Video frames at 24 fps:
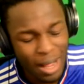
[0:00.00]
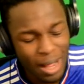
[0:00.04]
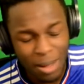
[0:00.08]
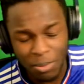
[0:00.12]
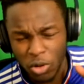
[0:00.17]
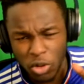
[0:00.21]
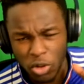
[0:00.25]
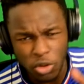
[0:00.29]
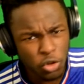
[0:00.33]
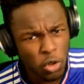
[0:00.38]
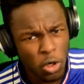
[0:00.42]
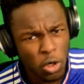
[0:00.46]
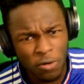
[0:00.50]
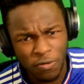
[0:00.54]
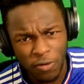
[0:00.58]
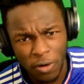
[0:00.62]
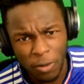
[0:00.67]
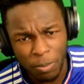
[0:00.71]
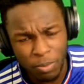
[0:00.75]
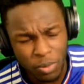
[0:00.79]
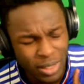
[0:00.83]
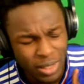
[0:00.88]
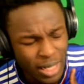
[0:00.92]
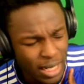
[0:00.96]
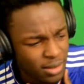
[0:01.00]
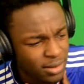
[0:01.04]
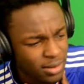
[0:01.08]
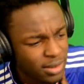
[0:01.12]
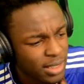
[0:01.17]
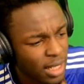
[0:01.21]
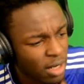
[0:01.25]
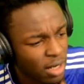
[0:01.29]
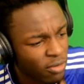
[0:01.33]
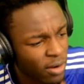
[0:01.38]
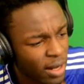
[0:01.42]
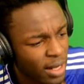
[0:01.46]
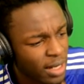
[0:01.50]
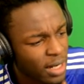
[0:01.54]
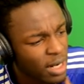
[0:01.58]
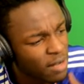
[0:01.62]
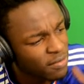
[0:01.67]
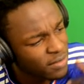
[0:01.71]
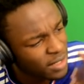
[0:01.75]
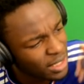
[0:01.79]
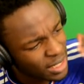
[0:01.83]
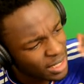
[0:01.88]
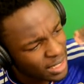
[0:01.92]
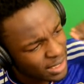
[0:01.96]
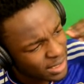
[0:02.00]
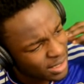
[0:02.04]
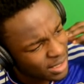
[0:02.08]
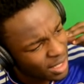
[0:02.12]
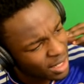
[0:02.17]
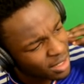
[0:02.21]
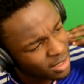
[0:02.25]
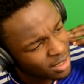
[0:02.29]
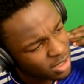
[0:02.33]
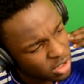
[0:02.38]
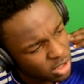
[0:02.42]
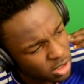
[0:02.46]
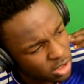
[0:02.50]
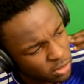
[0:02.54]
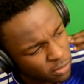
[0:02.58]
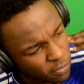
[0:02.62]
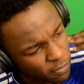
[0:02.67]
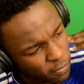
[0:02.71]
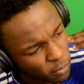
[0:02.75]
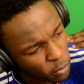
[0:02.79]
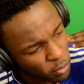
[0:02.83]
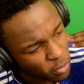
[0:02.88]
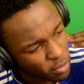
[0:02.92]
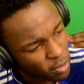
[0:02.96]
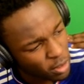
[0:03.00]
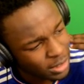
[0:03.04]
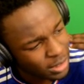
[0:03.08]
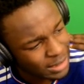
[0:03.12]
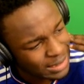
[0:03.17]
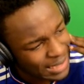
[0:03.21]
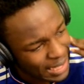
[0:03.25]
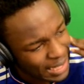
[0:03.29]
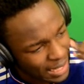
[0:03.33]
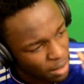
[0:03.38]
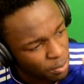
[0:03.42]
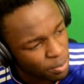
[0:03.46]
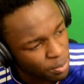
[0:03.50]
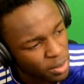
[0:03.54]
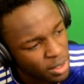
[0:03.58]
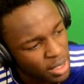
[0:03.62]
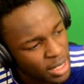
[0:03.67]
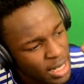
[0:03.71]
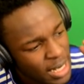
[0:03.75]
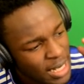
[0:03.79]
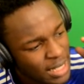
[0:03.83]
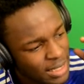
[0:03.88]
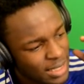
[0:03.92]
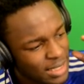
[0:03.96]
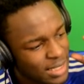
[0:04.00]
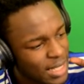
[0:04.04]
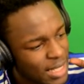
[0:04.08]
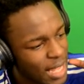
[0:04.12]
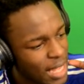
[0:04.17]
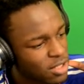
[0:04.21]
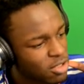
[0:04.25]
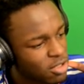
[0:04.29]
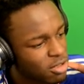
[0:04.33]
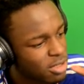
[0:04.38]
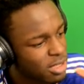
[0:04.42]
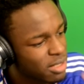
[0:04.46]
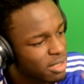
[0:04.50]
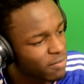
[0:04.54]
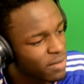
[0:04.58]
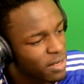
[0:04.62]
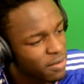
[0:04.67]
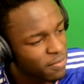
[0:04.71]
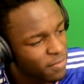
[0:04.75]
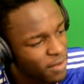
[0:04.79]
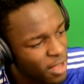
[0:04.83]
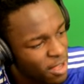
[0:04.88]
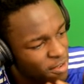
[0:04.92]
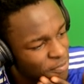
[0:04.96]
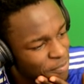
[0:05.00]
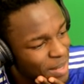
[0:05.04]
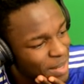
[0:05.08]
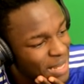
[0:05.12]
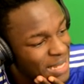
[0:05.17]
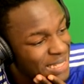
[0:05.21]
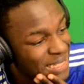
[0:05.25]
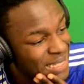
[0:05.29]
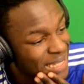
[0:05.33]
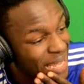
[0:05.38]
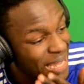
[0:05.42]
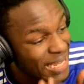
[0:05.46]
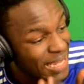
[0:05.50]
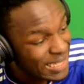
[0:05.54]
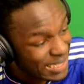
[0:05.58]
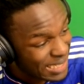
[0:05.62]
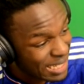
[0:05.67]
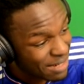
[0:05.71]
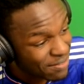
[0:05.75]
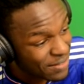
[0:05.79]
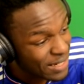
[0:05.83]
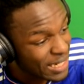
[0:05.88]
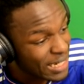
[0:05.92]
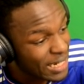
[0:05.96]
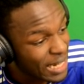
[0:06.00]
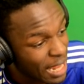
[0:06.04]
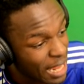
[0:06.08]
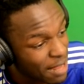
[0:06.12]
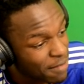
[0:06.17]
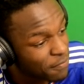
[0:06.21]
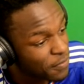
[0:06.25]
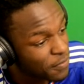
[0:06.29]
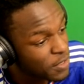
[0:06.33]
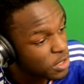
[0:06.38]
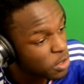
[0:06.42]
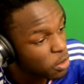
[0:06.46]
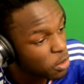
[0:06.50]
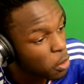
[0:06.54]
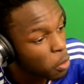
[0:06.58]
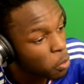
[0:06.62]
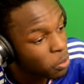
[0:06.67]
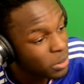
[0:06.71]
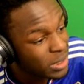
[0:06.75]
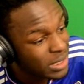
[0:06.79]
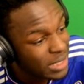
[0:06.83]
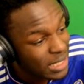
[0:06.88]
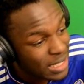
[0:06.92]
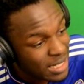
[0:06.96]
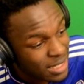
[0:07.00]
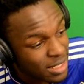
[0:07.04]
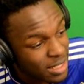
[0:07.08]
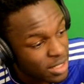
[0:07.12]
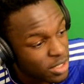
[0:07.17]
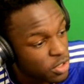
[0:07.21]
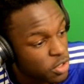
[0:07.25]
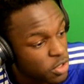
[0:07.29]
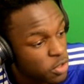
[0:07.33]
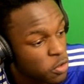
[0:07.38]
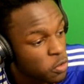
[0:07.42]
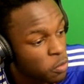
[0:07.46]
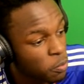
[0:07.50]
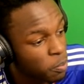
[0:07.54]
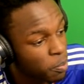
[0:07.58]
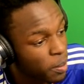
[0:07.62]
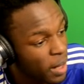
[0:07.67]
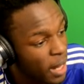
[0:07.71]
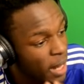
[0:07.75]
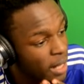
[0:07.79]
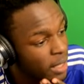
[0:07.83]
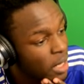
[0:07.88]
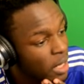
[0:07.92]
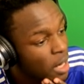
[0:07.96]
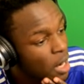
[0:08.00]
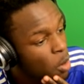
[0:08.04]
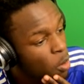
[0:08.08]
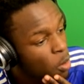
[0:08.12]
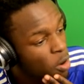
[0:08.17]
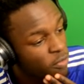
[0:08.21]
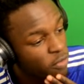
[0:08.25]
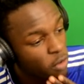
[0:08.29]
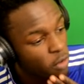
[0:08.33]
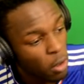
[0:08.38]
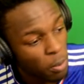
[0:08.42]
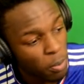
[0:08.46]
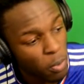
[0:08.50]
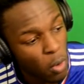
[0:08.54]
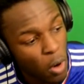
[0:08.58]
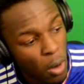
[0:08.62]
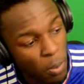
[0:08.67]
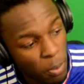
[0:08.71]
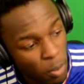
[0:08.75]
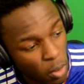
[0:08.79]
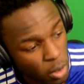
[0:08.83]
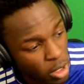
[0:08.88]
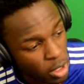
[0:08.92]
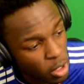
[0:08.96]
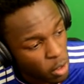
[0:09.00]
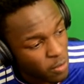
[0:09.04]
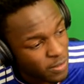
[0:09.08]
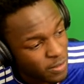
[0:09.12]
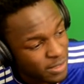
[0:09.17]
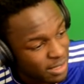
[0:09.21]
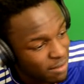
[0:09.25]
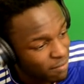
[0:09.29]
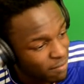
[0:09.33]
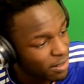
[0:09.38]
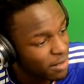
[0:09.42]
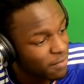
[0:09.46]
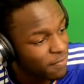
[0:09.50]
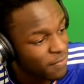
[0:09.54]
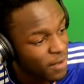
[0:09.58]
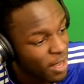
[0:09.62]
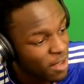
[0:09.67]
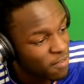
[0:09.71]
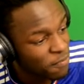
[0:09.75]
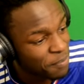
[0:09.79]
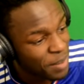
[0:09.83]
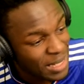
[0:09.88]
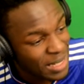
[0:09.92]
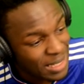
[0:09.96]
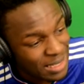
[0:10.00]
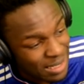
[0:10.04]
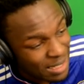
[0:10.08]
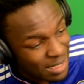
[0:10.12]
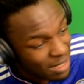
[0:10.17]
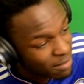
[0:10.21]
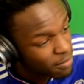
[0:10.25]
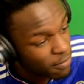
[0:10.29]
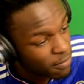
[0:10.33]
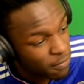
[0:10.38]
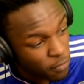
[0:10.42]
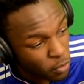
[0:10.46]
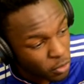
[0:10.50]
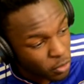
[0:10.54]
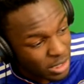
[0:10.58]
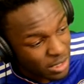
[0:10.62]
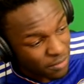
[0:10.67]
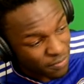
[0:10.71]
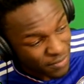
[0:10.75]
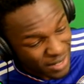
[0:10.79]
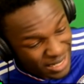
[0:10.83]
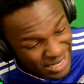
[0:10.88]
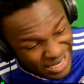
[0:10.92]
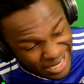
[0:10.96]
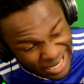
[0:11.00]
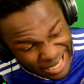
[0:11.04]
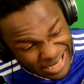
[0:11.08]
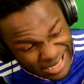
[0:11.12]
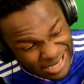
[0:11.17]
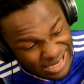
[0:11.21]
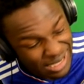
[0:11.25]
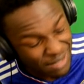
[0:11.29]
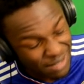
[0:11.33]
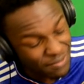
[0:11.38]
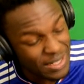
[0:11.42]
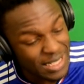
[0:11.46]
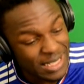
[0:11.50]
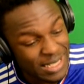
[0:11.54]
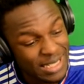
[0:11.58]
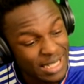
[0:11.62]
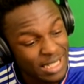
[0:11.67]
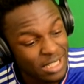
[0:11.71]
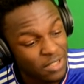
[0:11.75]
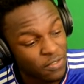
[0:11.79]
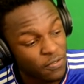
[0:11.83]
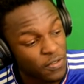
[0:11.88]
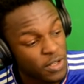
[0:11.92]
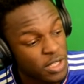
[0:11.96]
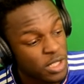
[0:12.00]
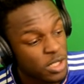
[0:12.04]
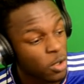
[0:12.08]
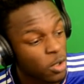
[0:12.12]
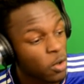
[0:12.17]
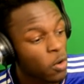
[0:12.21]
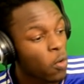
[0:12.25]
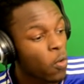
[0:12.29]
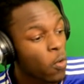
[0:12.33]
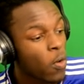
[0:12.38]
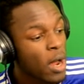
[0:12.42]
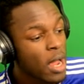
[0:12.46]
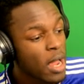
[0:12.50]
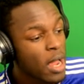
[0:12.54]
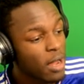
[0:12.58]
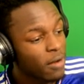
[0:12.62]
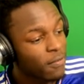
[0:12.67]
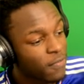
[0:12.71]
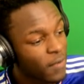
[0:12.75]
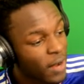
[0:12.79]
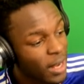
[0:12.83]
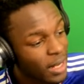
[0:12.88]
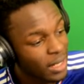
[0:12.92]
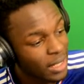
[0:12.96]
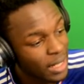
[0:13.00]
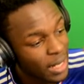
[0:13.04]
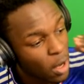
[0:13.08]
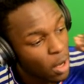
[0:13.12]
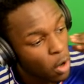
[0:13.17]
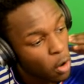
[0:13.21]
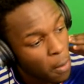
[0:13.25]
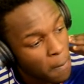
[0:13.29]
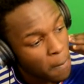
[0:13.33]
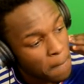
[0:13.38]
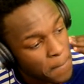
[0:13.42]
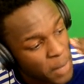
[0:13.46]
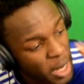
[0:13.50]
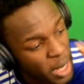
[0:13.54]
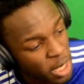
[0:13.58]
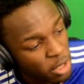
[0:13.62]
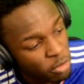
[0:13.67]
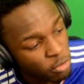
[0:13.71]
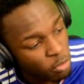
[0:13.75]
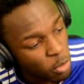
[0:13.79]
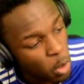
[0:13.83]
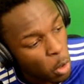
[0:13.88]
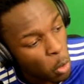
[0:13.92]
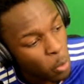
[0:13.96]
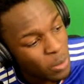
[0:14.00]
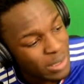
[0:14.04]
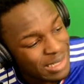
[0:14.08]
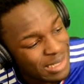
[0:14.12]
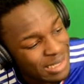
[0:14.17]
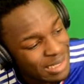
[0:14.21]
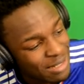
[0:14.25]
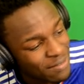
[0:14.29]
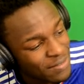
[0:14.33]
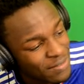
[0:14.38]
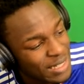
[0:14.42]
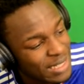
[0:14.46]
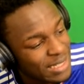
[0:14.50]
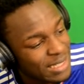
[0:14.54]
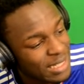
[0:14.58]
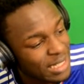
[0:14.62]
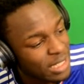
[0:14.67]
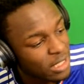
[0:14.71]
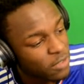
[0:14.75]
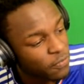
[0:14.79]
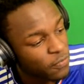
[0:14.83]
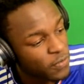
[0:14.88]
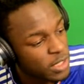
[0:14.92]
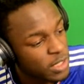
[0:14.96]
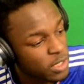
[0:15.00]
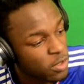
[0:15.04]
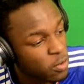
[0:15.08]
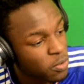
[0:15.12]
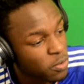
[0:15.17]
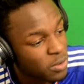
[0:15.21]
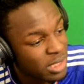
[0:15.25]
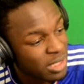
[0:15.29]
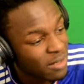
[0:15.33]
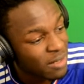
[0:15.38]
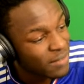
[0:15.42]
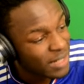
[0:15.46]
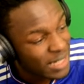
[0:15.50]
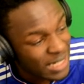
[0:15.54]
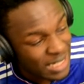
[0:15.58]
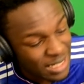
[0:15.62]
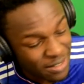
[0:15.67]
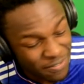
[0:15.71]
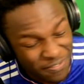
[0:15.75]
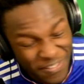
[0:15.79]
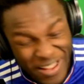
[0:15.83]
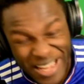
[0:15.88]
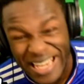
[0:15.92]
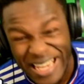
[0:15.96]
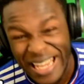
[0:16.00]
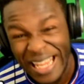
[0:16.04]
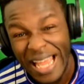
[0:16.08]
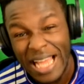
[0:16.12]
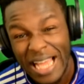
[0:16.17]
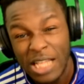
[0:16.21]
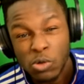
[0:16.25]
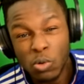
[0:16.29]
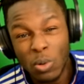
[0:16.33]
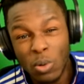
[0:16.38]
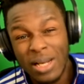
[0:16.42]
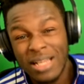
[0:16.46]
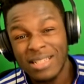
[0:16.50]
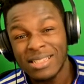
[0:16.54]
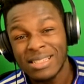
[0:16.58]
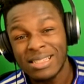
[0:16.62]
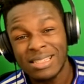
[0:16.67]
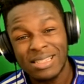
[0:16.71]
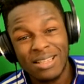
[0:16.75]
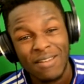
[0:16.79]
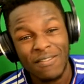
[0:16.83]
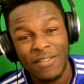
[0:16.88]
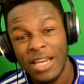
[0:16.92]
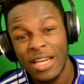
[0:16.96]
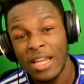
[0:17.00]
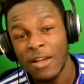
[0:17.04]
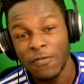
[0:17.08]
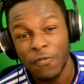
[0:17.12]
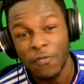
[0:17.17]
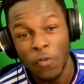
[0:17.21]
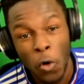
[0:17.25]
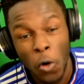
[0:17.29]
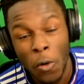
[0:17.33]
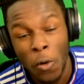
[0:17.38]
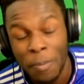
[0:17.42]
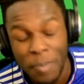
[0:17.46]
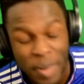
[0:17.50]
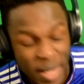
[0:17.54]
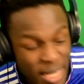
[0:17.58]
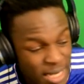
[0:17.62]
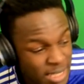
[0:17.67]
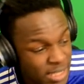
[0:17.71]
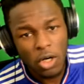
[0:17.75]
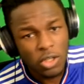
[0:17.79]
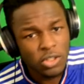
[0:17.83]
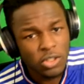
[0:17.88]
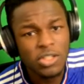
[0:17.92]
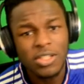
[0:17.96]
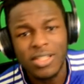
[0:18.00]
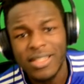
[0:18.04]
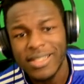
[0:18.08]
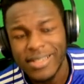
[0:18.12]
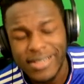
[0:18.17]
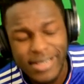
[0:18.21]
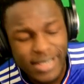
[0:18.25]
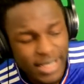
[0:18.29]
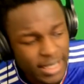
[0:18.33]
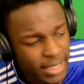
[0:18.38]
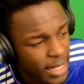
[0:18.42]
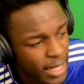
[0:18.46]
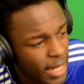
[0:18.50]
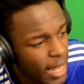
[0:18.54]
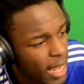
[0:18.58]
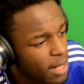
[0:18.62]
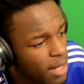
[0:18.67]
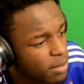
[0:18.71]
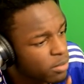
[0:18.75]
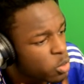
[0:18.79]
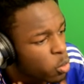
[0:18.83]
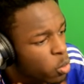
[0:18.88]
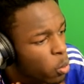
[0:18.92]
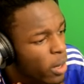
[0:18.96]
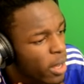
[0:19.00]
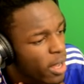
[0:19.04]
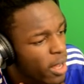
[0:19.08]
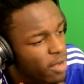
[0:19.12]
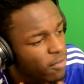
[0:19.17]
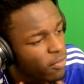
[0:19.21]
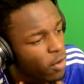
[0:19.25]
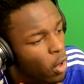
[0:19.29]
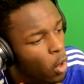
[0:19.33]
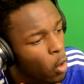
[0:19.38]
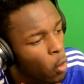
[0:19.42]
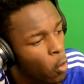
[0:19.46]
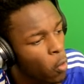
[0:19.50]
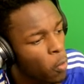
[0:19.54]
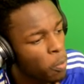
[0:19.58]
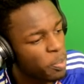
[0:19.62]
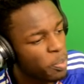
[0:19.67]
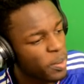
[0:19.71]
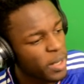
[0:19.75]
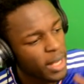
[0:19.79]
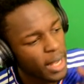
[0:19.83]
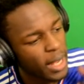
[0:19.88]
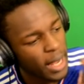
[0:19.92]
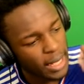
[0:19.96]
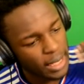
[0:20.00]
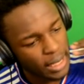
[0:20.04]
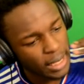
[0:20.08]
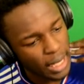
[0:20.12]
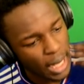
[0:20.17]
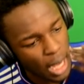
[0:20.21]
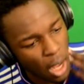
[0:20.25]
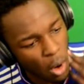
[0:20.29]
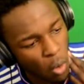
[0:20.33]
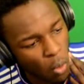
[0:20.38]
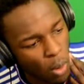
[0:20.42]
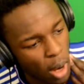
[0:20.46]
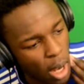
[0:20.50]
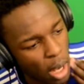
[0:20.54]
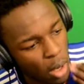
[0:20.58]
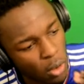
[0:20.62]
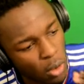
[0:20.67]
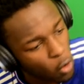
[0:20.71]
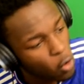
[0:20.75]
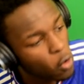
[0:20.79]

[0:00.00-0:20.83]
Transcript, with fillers: I'm not sure if I pronounced that right. Nevertheless, starting us off with Otigba, this guy's got 75 pace, 79 physical, which isn't too bad, with Oboabona with 75 pace, 74 defending, and 76 physical. And finally, Omeru with 76 physical, 70 defending, as well as 74 pace. Onto the CDMs, we have Obi and Lawal.